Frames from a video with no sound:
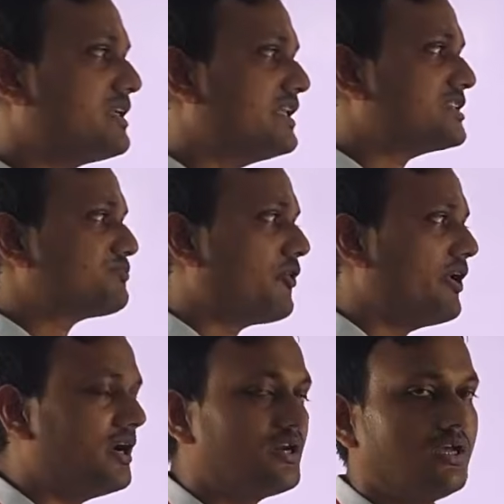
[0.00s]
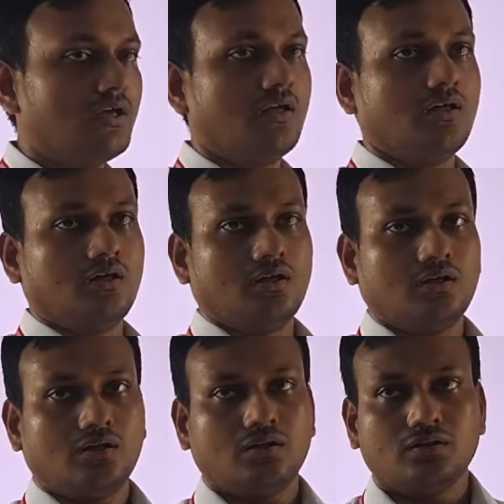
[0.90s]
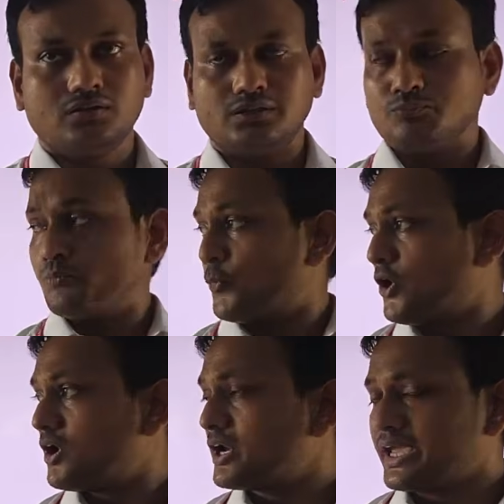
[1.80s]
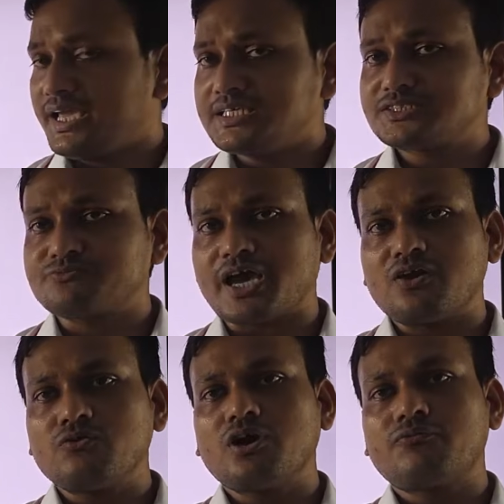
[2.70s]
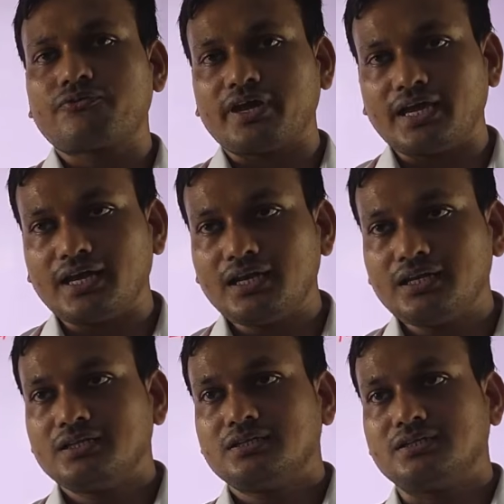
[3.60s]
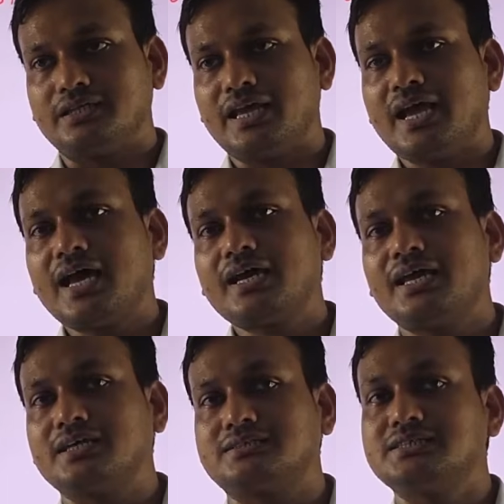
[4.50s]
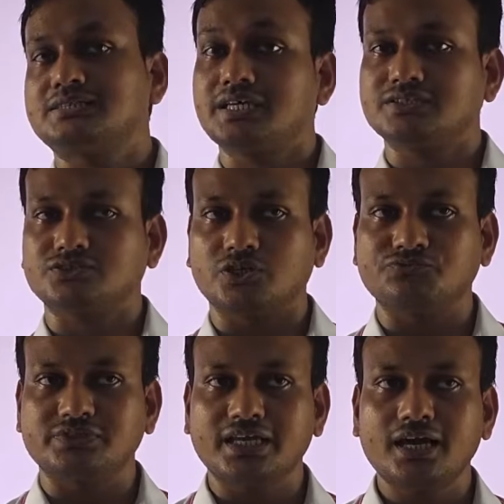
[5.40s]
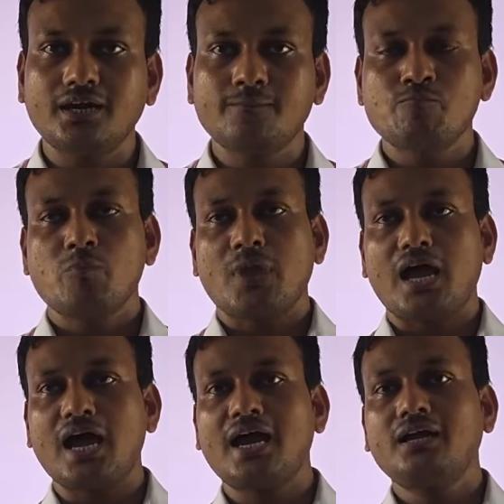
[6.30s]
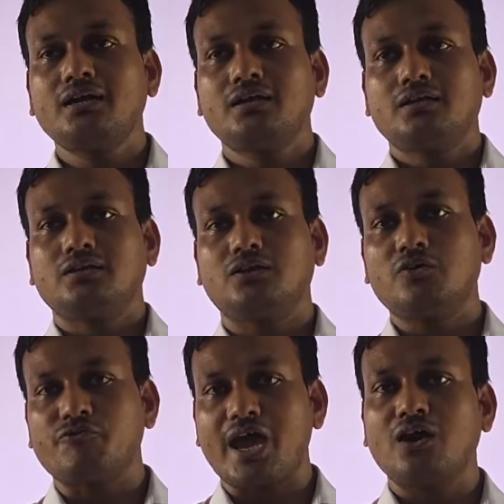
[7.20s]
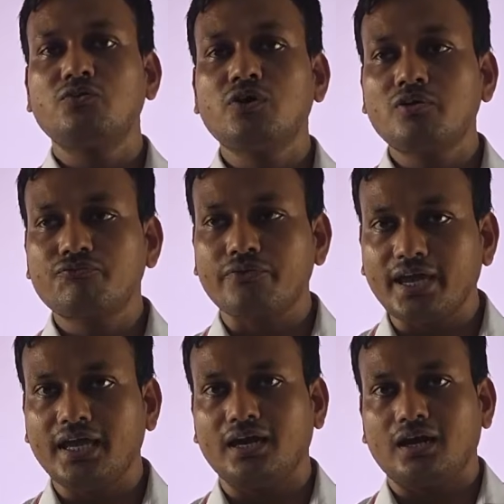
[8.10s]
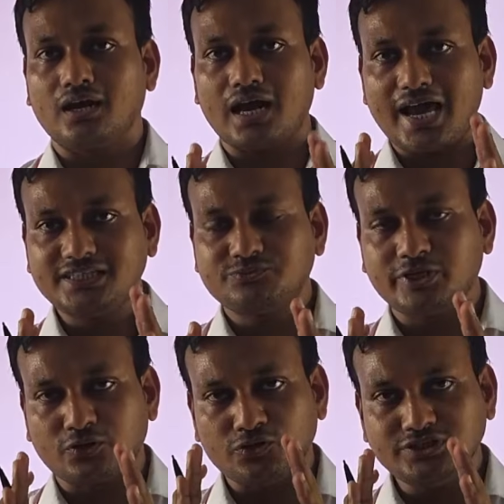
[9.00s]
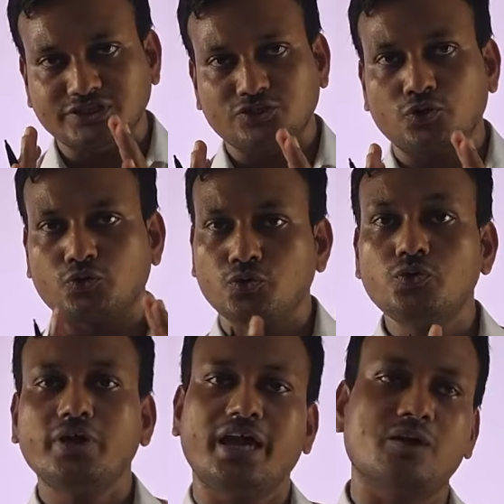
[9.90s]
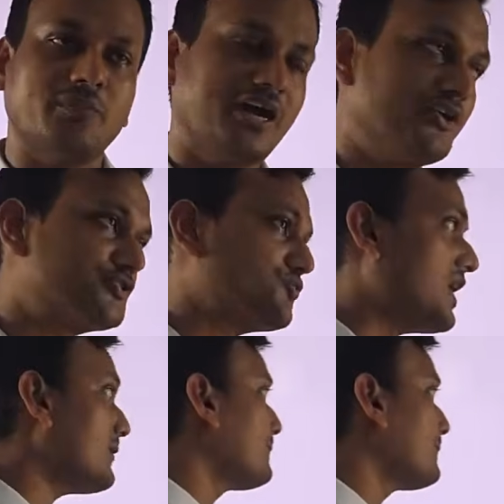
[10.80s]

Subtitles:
this point, for each value of L there exists a subcell, and the value of L lies between 0 to n minus 1.